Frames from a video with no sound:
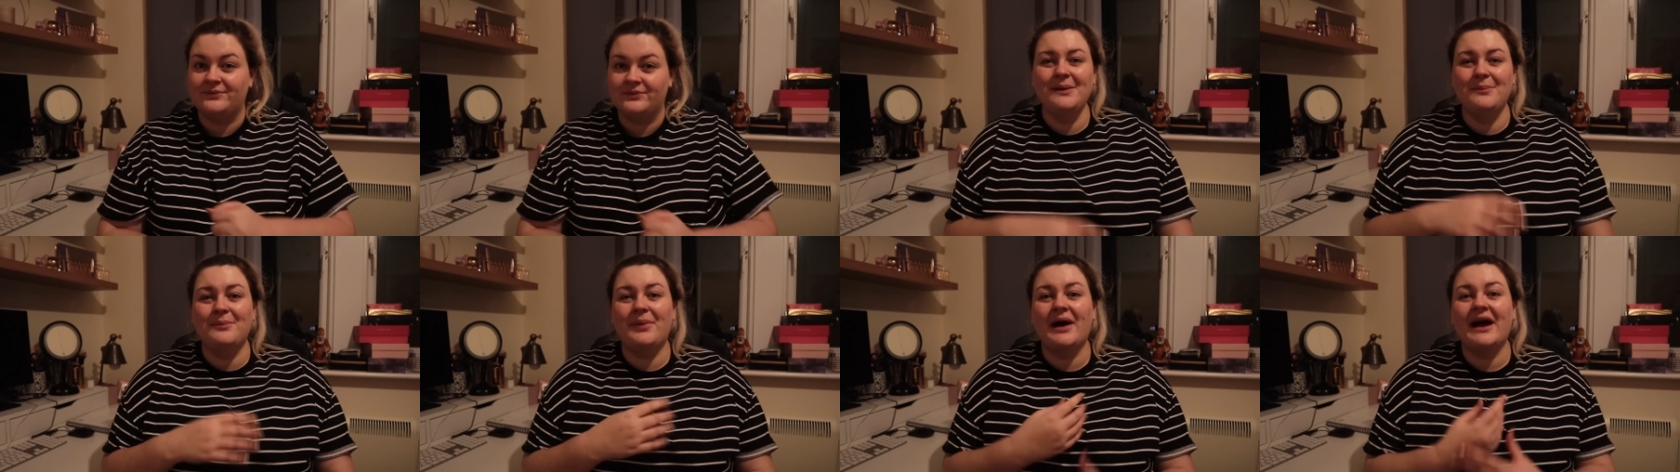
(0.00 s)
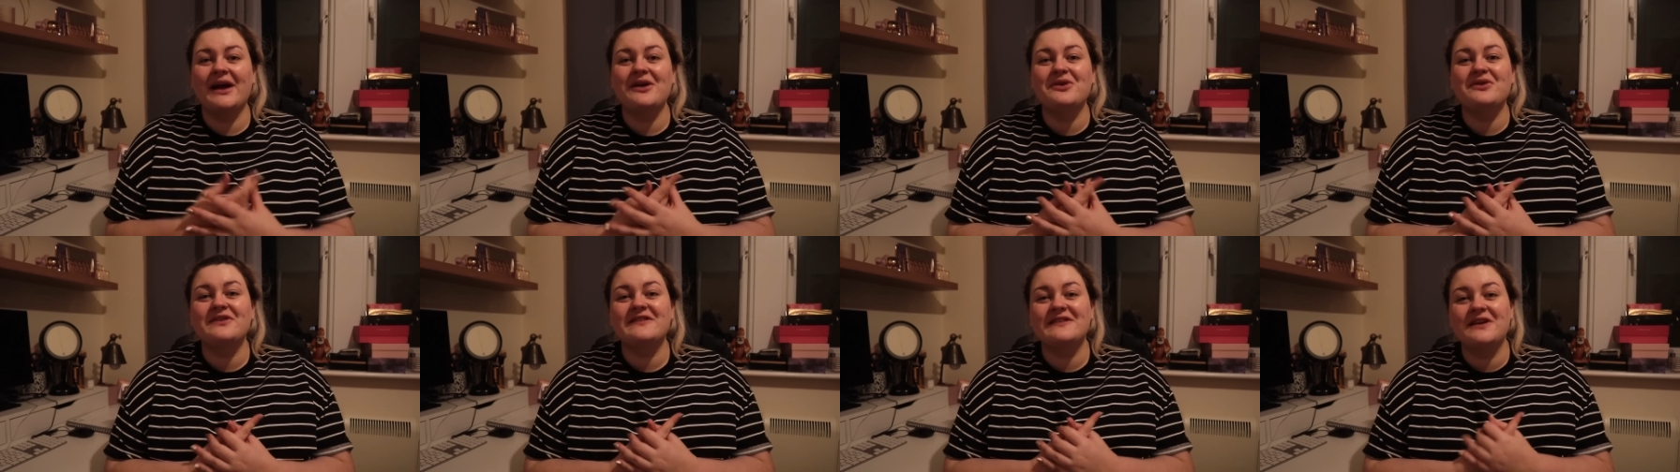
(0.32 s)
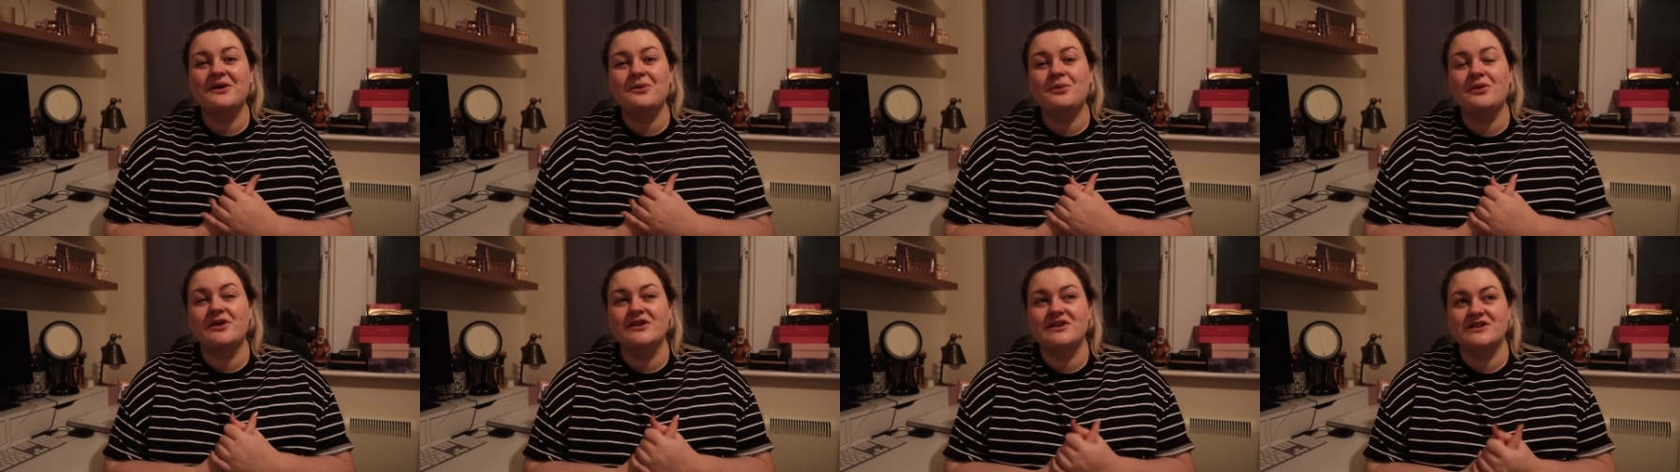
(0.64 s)
But I
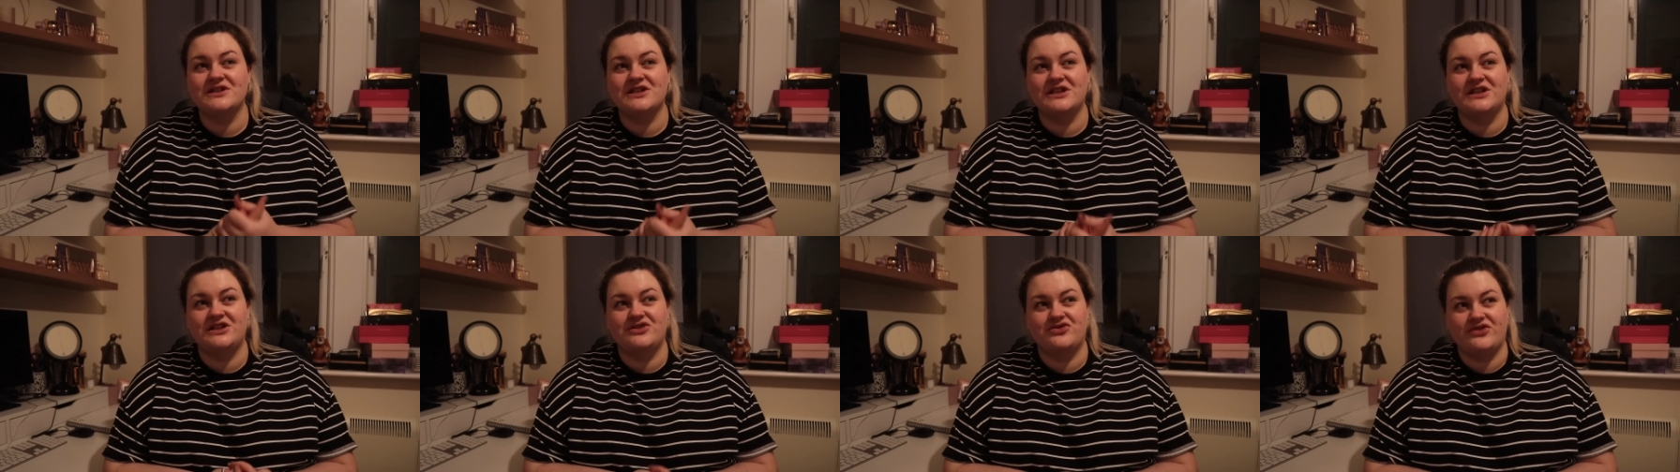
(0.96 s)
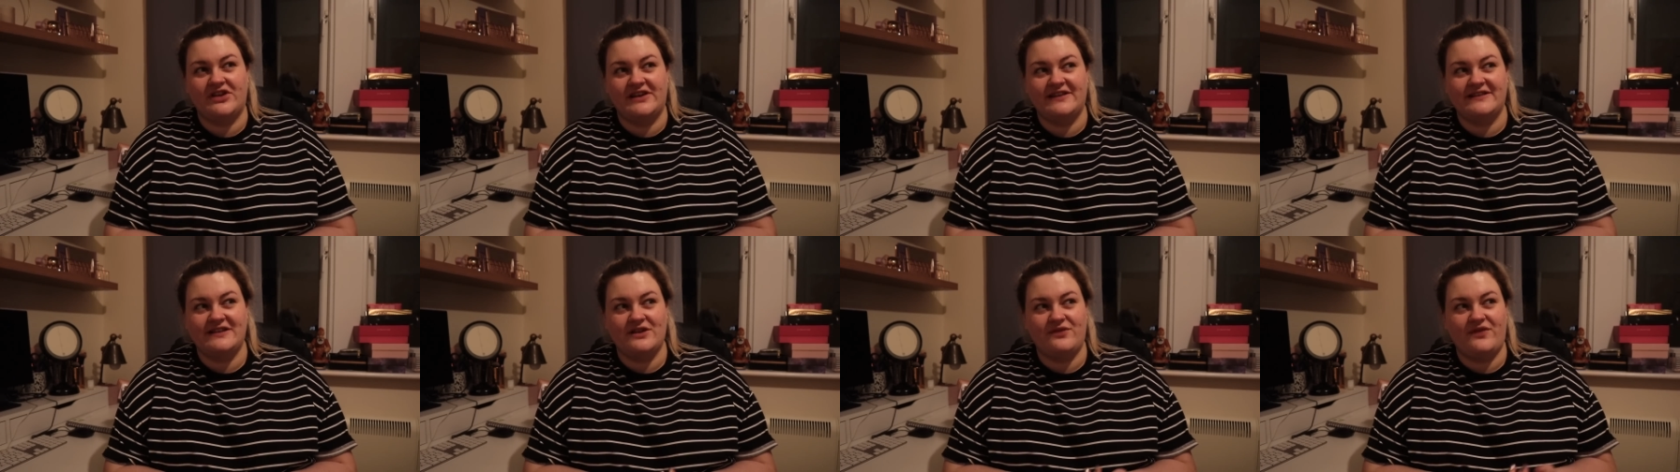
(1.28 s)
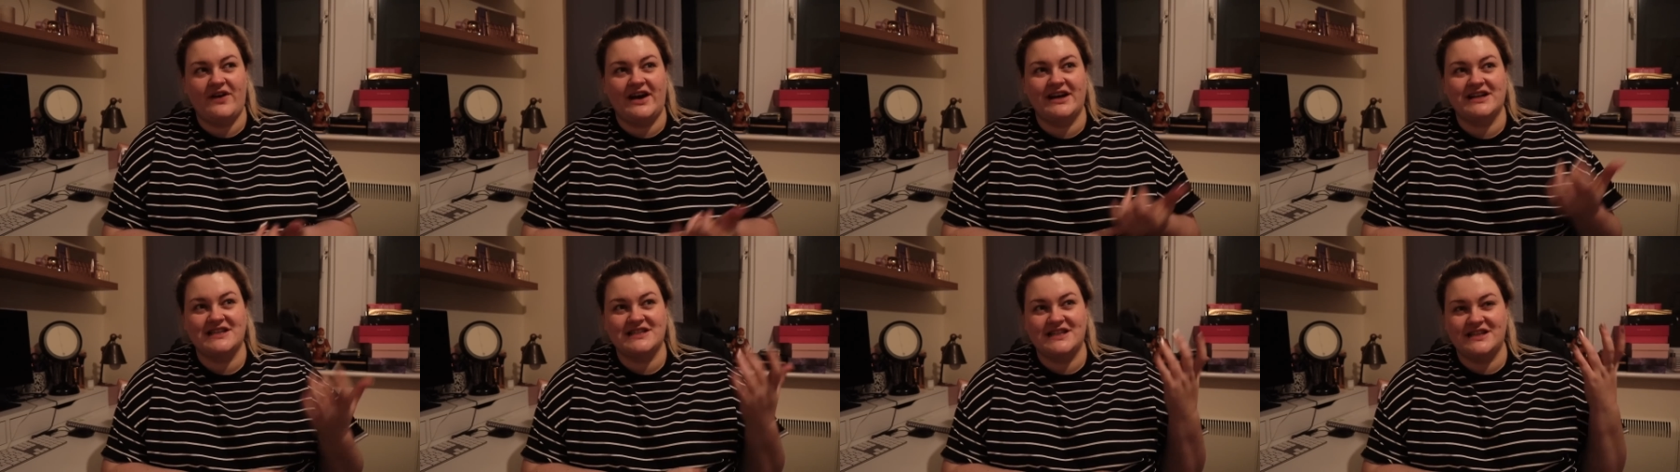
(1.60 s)
also want to address the
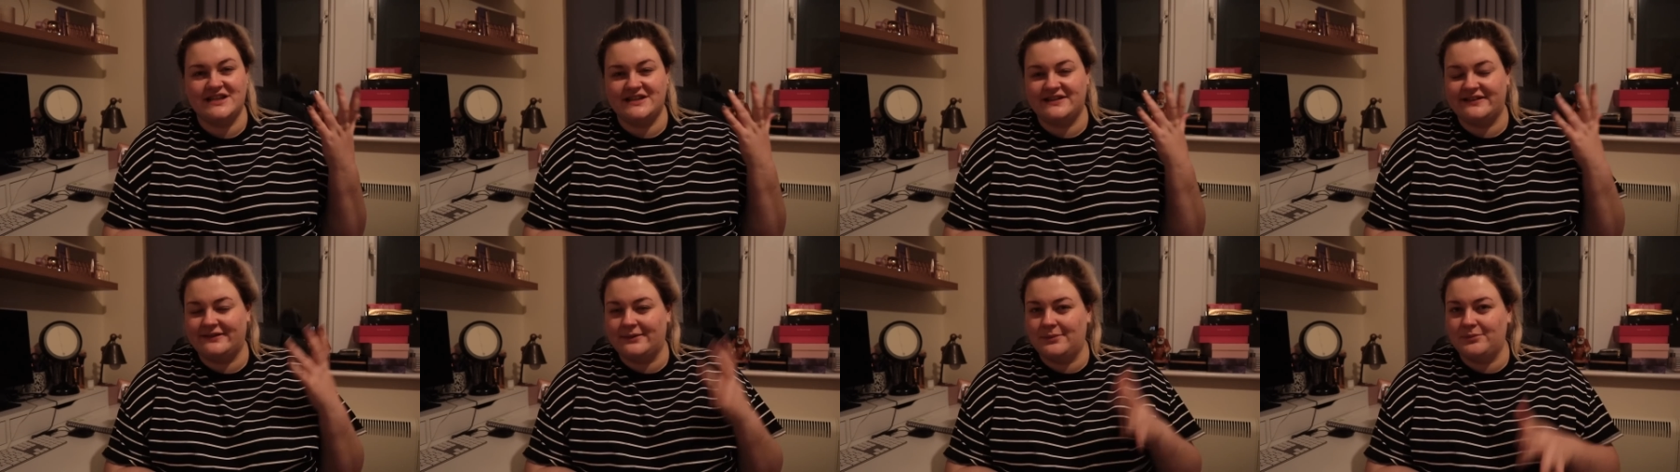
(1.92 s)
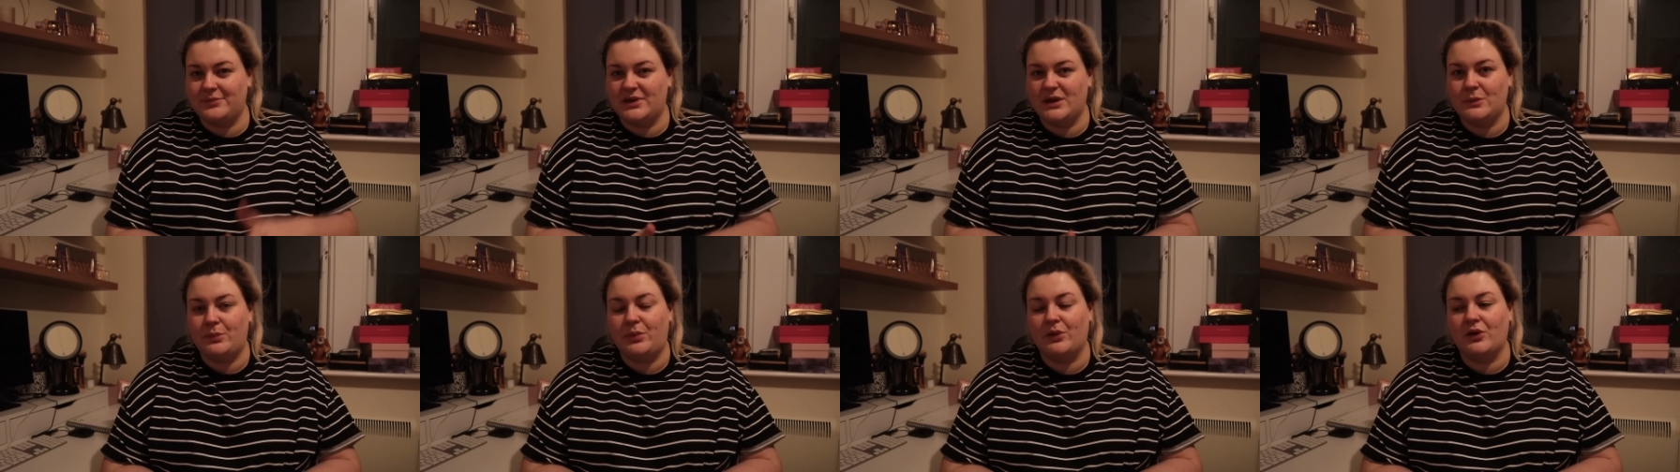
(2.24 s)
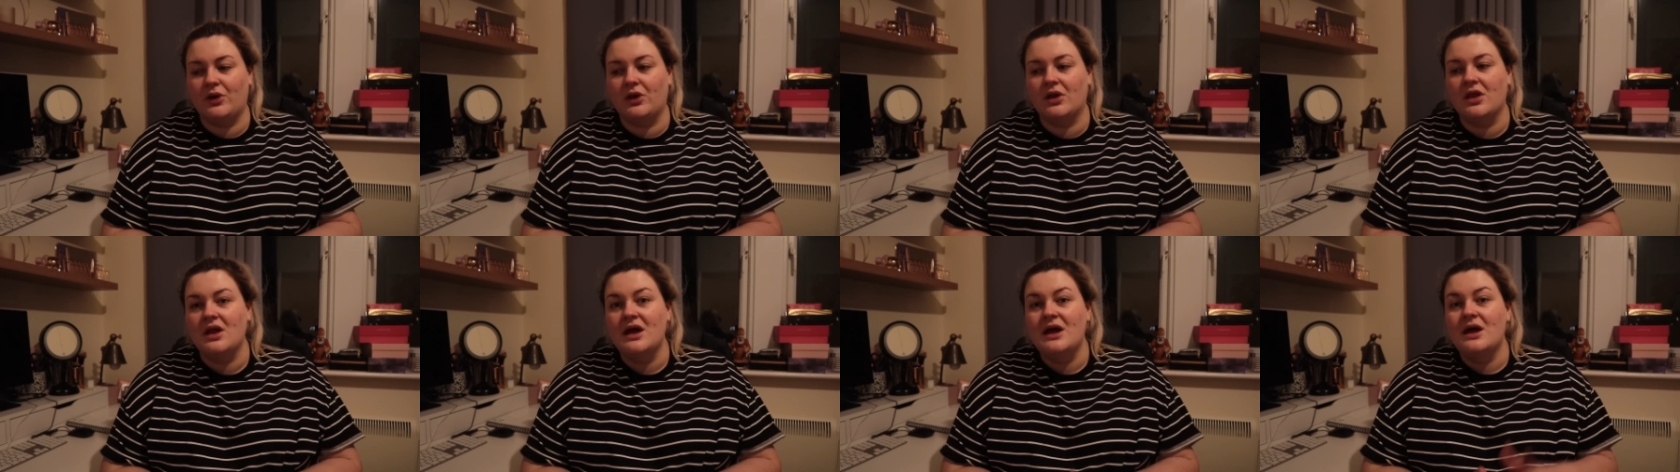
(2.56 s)
fact that some
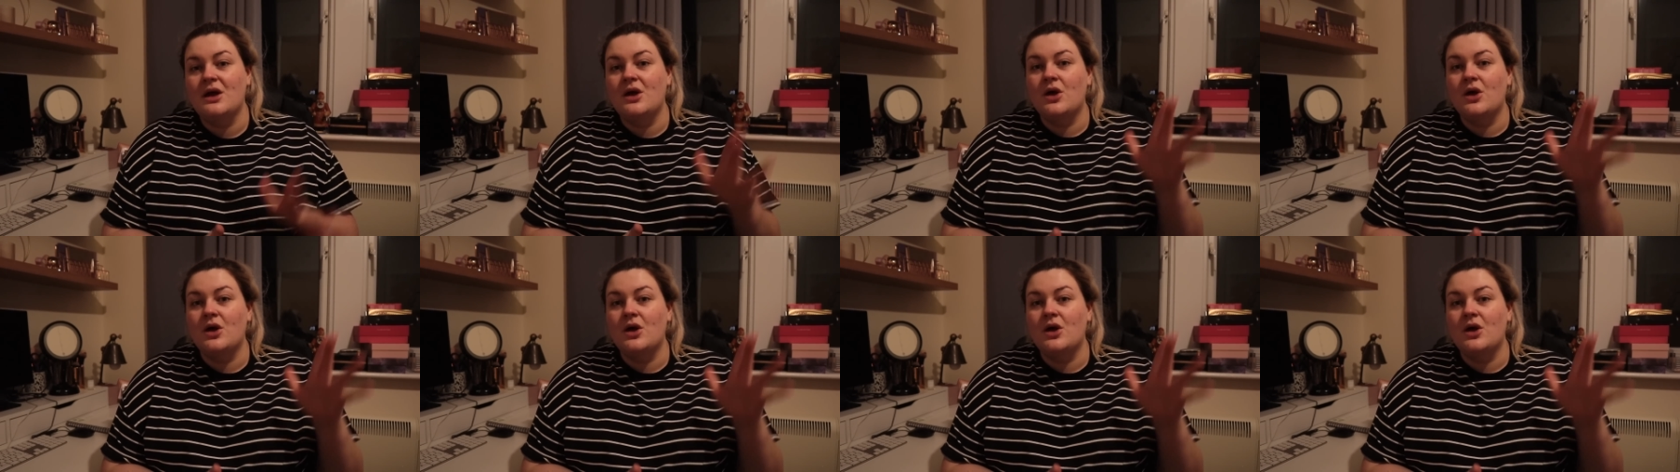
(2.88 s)
people